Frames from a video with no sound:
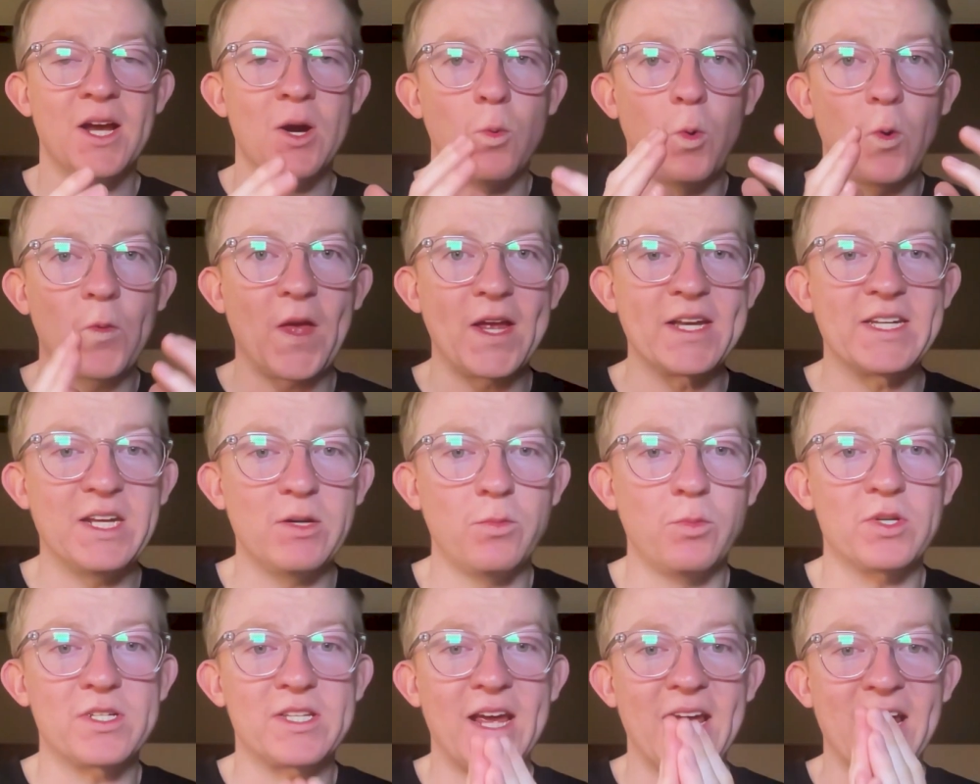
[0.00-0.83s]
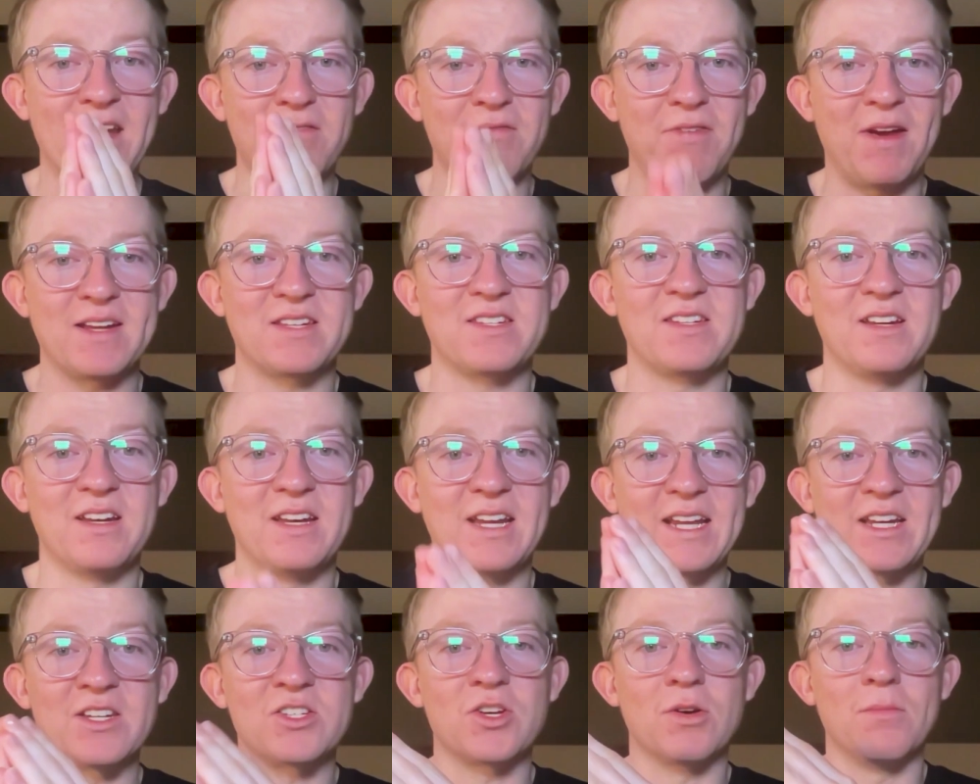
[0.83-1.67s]
What they did was they invested
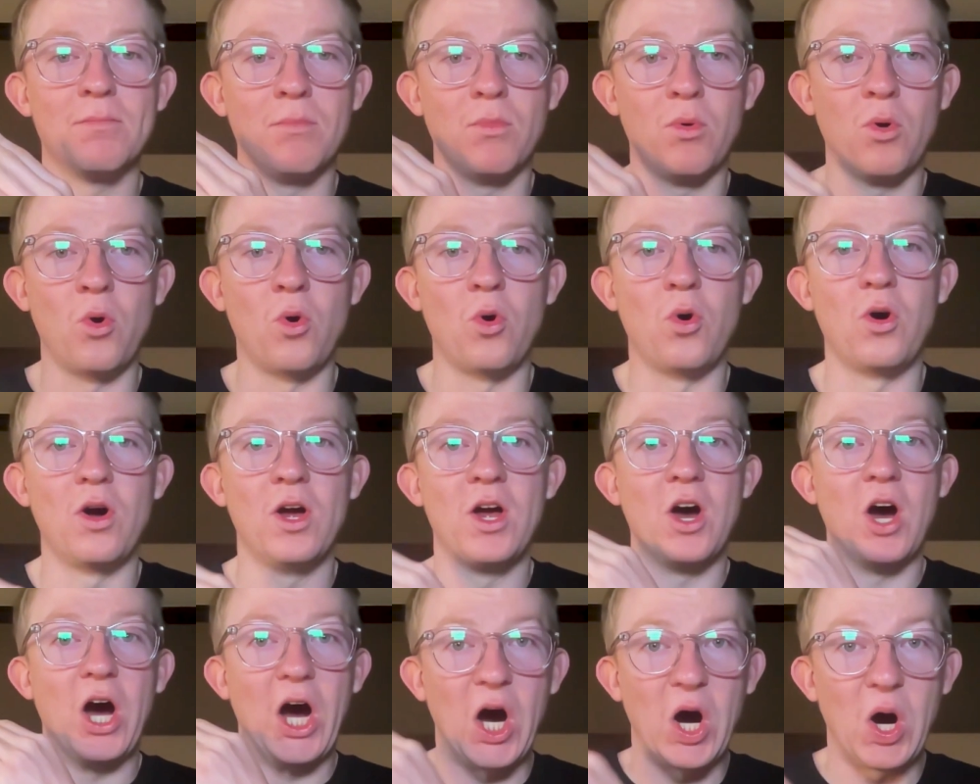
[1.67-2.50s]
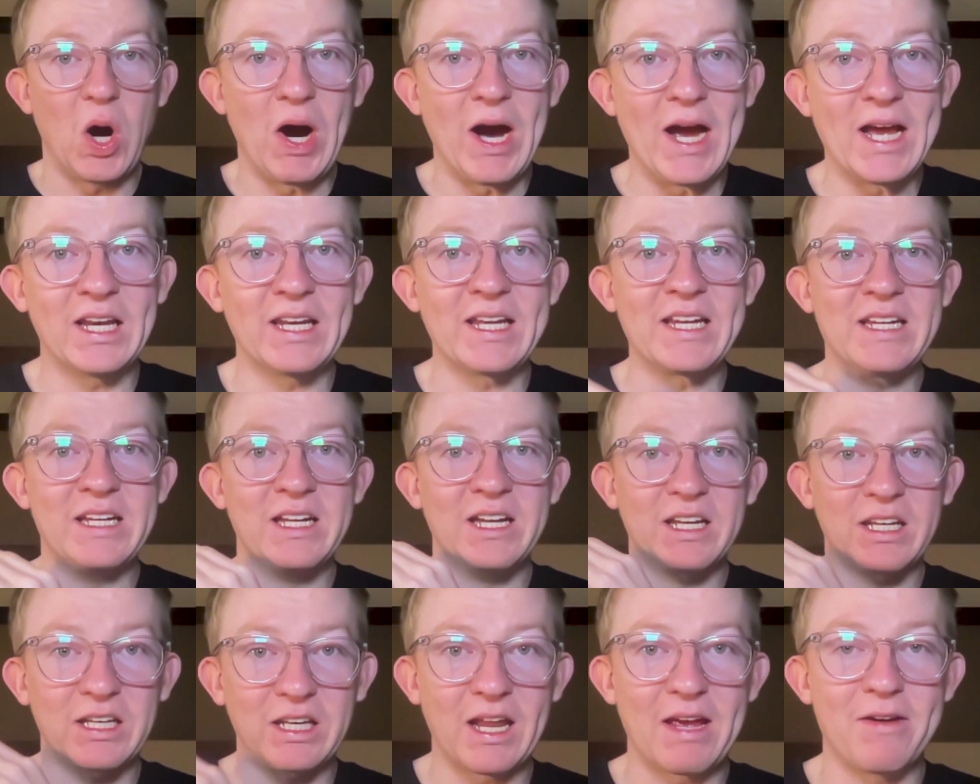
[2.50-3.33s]
into more highly
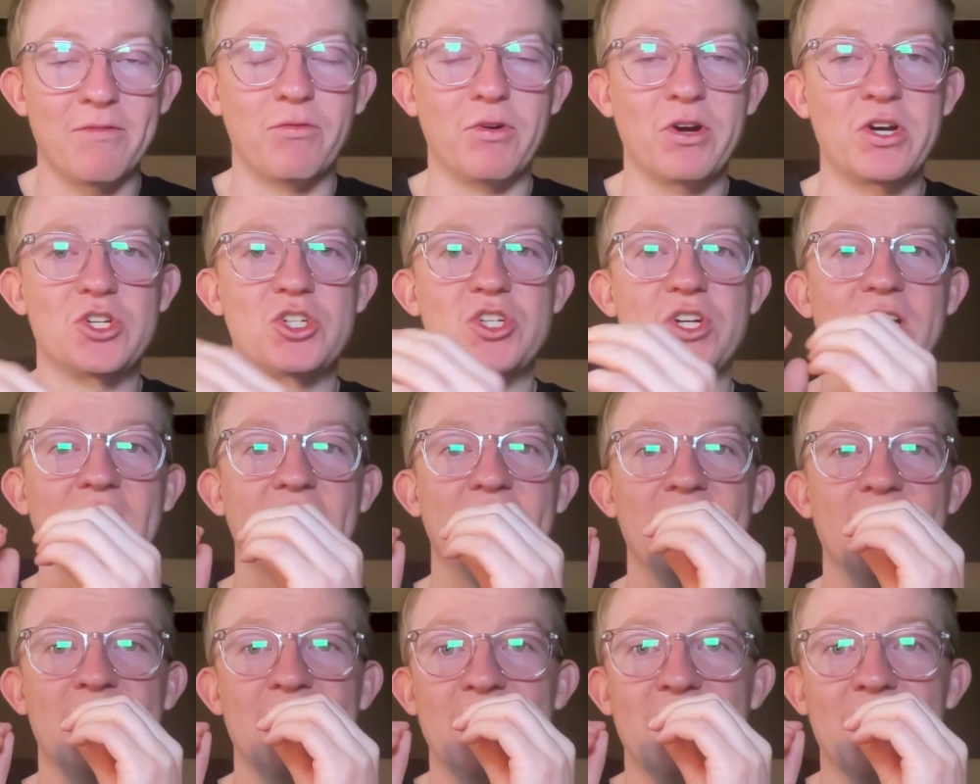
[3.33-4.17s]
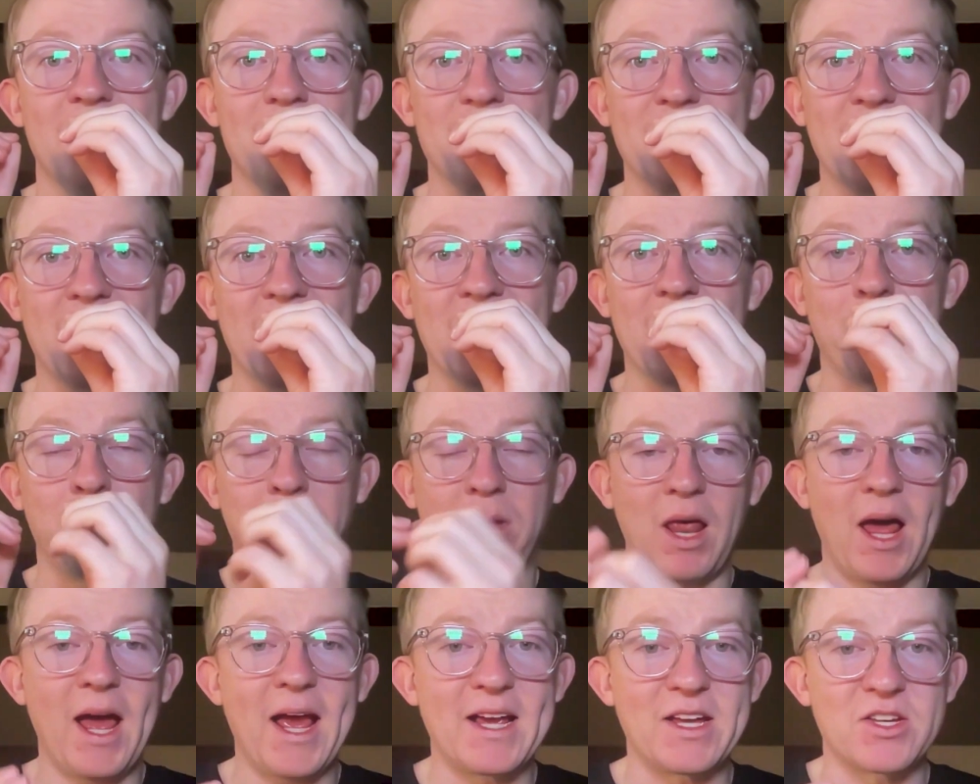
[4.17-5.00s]
leveraged
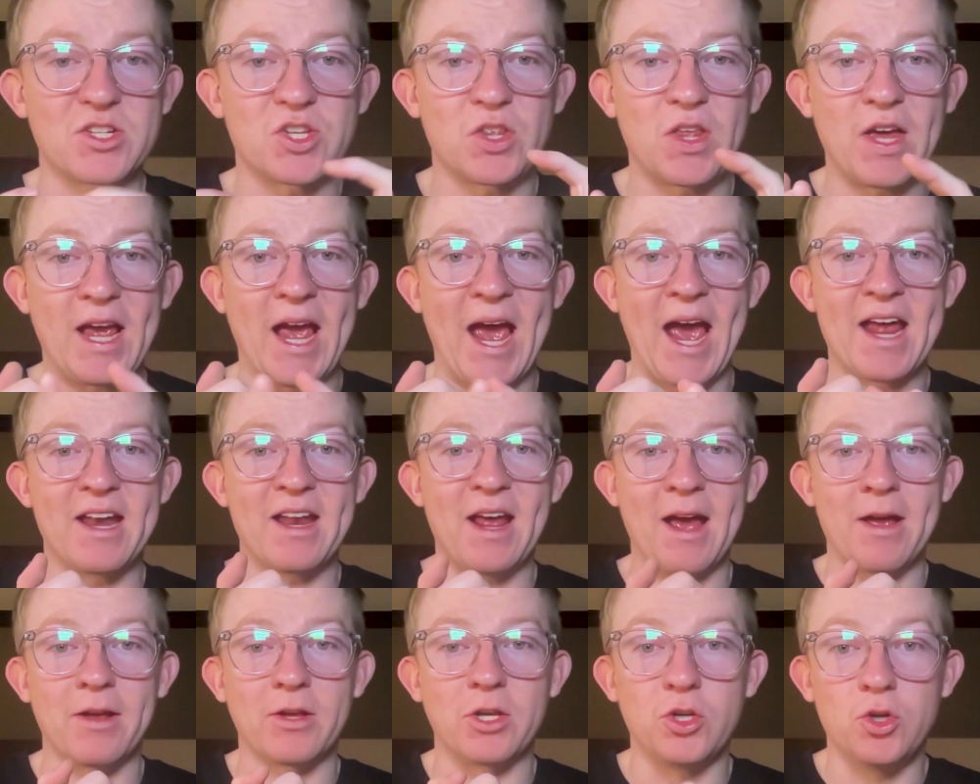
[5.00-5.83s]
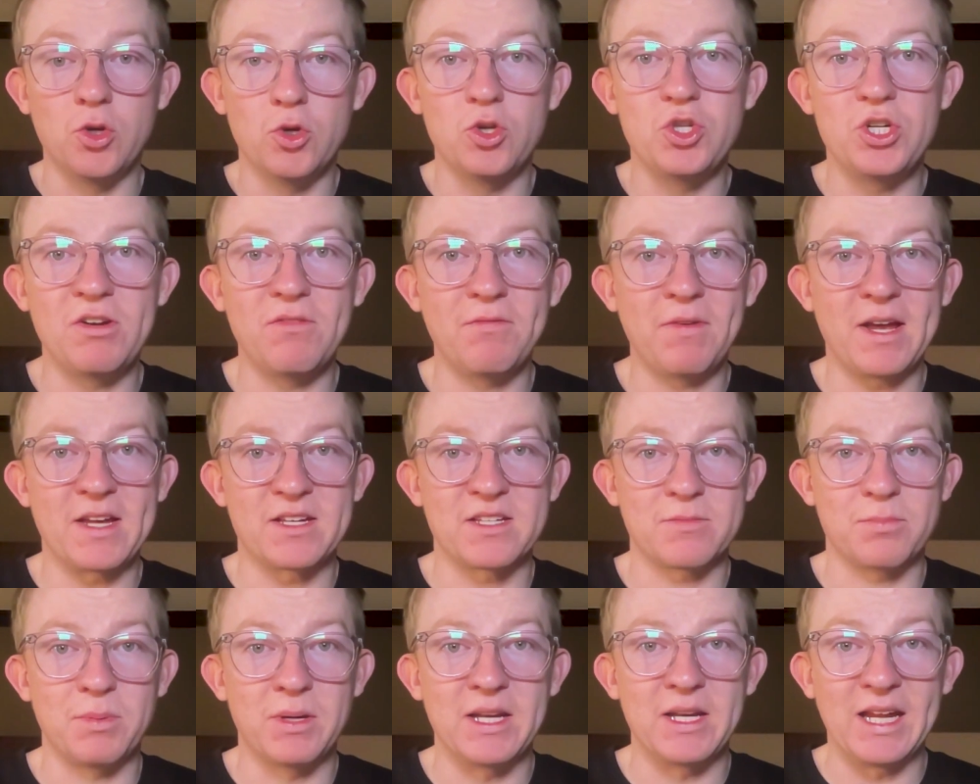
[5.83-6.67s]
plays. So they had a huge
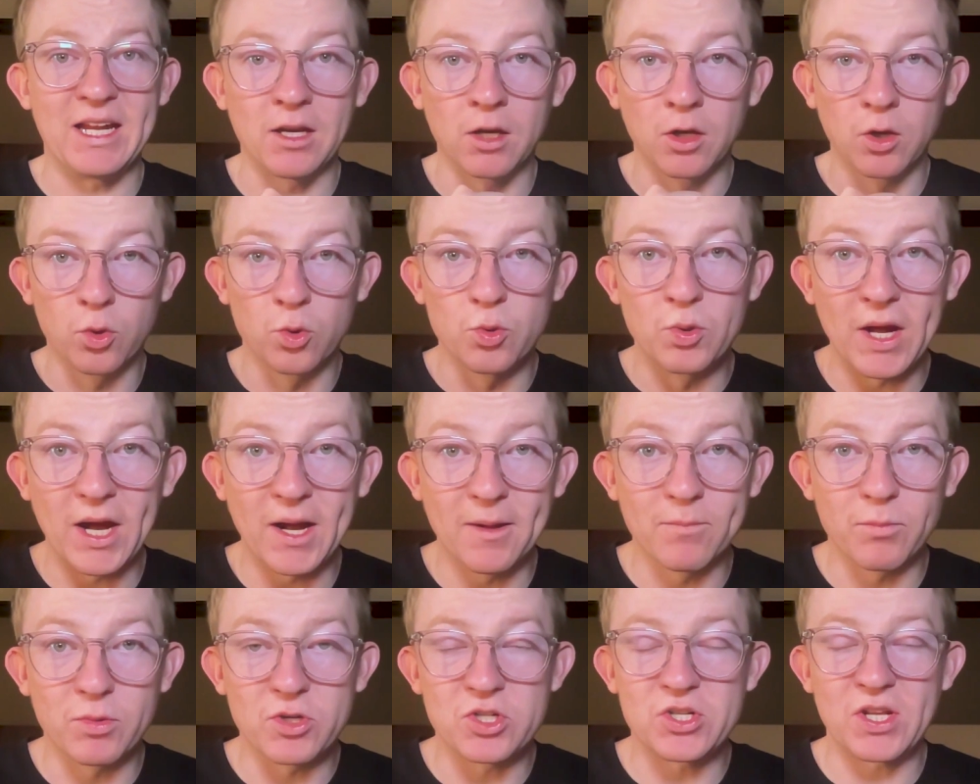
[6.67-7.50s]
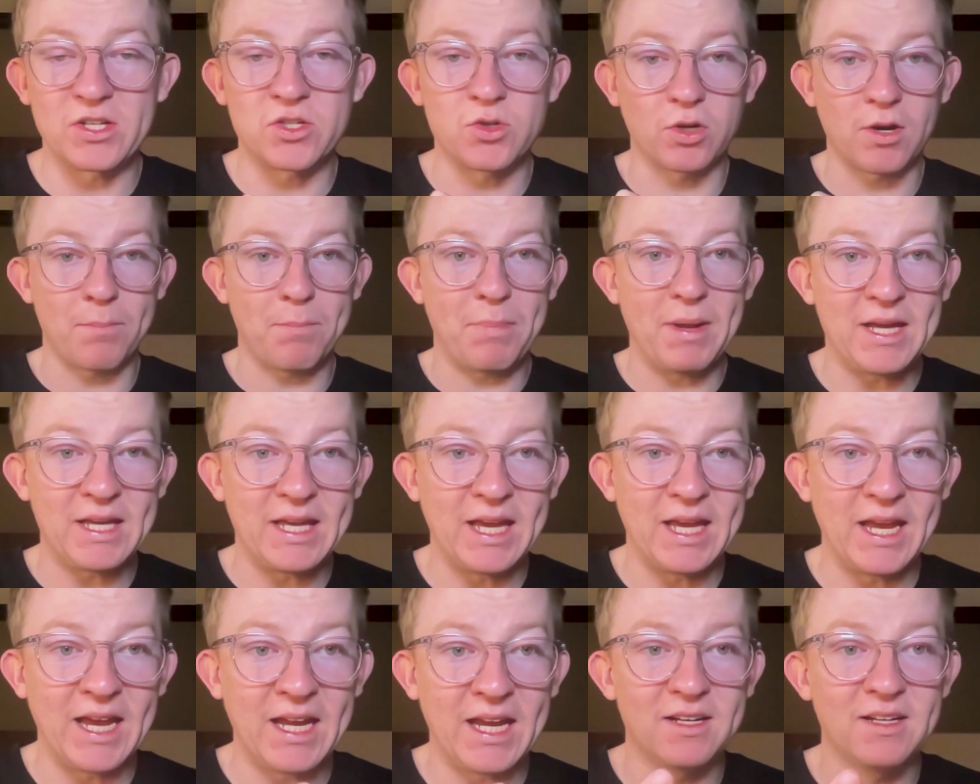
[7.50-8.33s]
investment in Luna, which they took a big
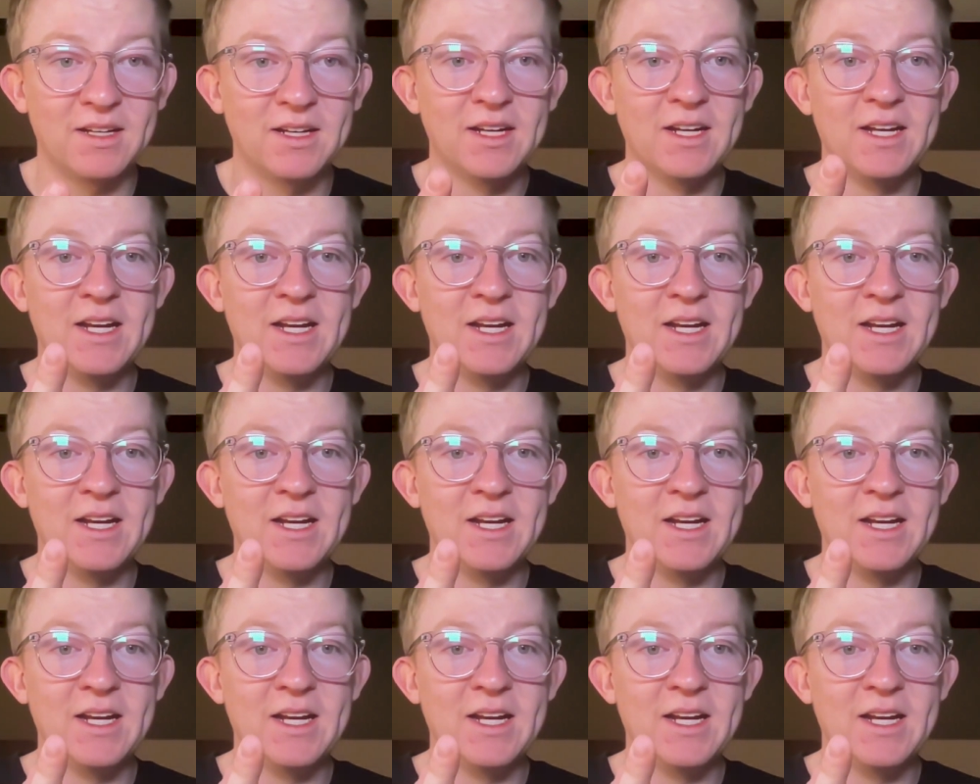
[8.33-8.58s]
hit.